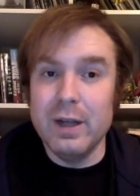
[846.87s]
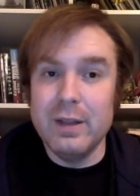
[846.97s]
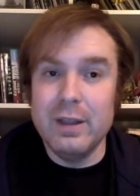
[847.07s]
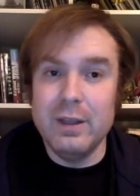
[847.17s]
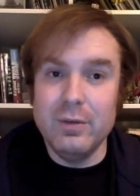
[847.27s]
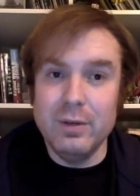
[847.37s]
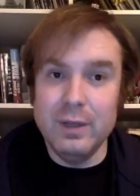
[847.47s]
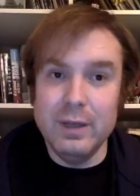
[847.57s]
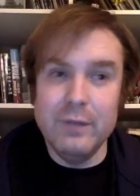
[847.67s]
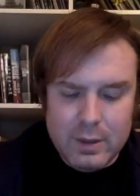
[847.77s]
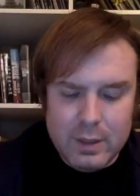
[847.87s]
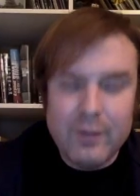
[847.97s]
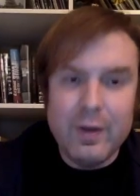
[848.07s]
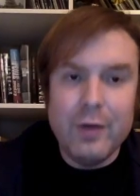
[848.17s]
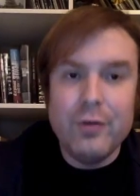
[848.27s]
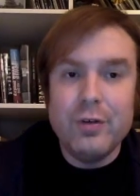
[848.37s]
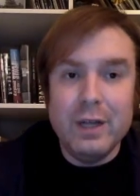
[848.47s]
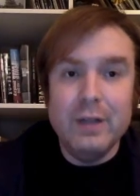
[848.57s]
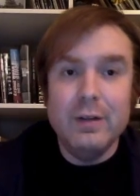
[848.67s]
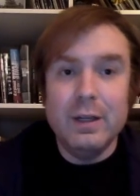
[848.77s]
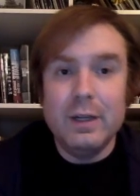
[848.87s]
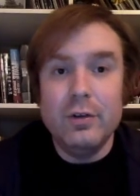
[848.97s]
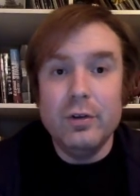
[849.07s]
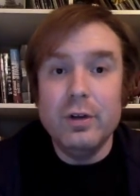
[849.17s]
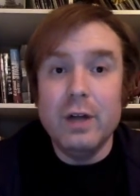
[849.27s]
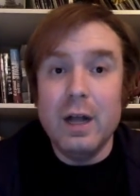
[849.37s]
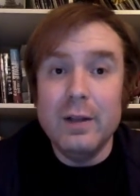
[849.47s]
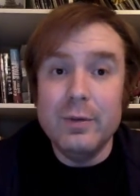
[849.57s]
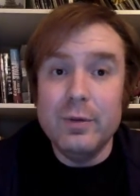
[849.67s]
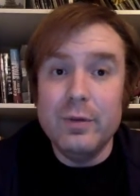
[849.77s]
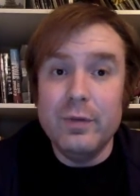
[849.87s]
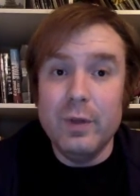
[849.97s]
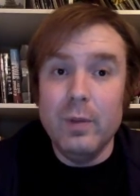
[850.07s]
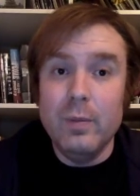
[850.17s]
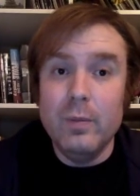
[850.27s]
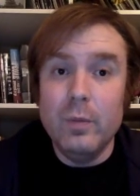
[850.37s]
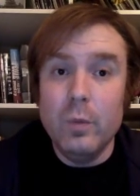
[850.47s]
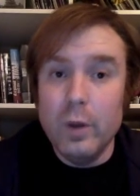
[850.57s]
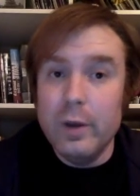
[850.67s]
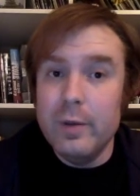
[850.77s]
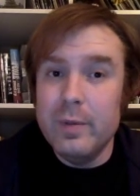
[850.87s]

I think you'd leave kind of entertained like a good Hollywood film would,